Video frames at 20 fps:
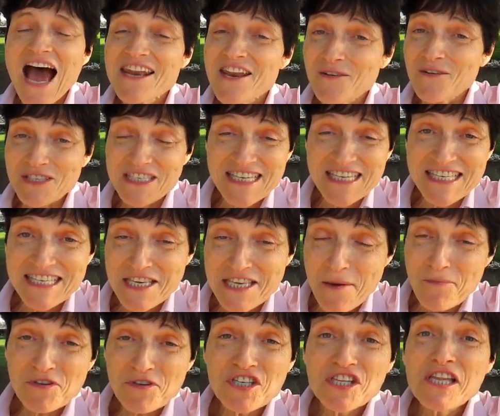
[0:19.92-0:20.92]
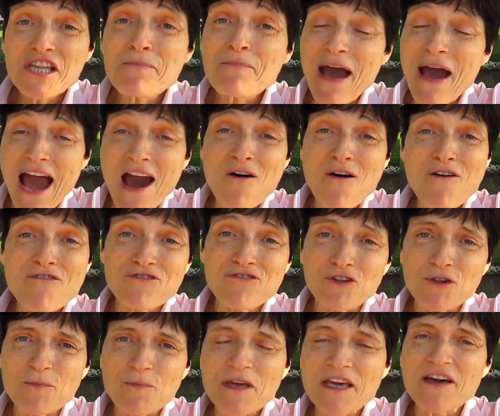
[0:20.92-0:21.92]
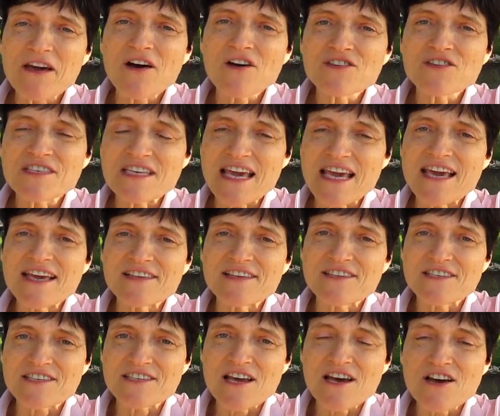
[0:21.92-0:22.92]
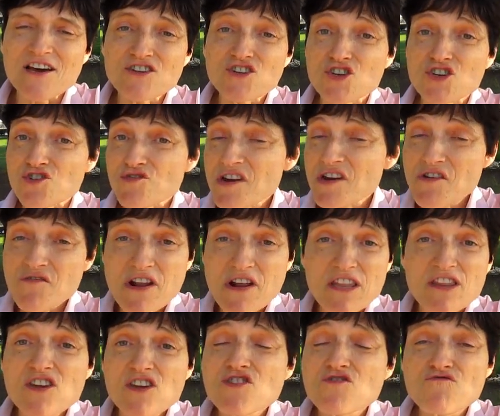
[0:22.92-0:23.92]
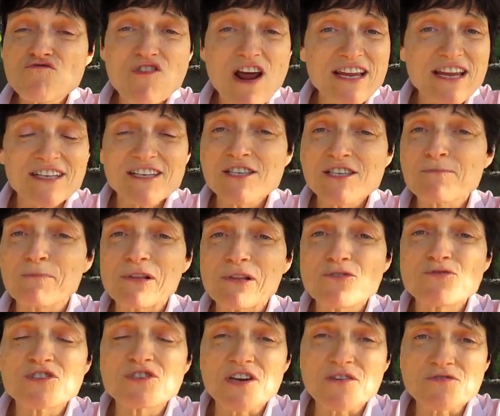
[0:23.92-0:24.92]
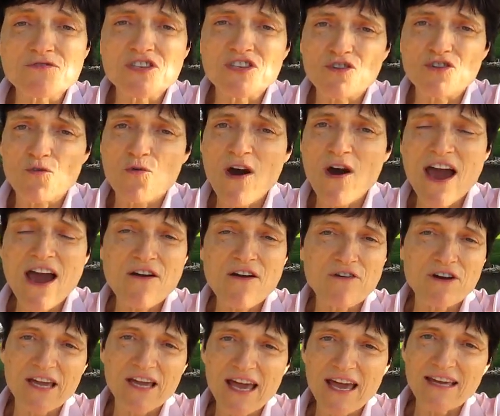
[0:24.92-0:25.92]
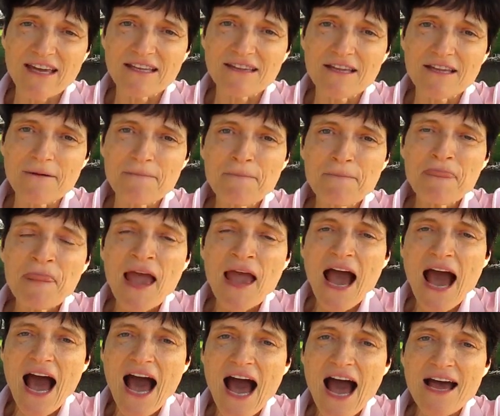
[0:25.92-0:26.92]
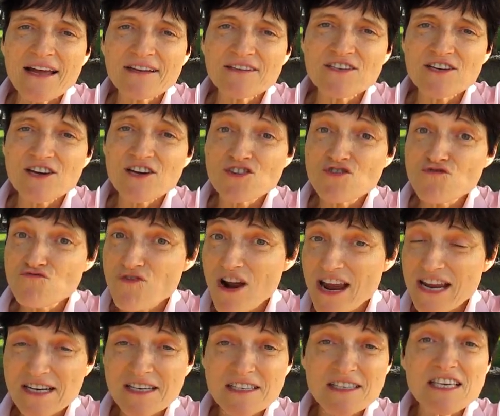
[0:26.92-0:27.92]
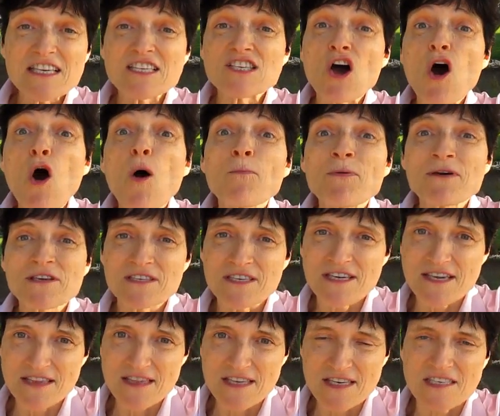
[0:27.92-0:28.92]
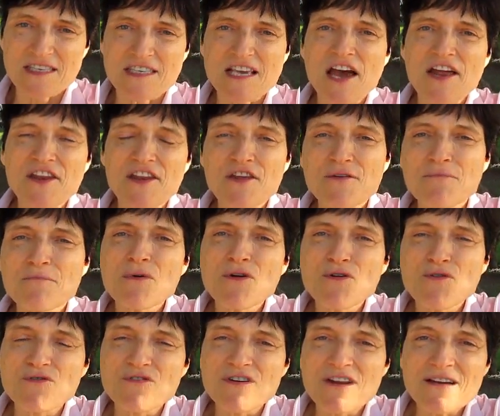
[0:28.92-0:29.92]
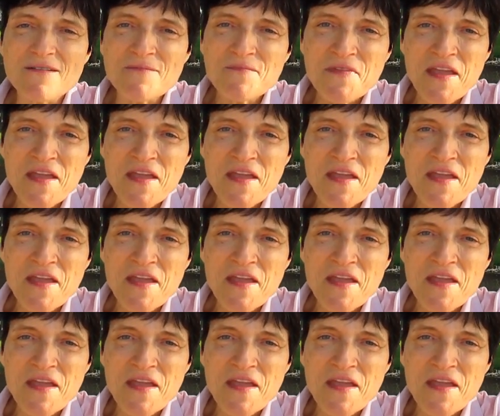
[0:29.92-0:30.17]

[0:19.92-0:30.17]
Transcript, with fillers: Now it's exceptionally powerful because it's triggering the Uranus-Pluto square again, and Uranus is opposite the Sun and Moon,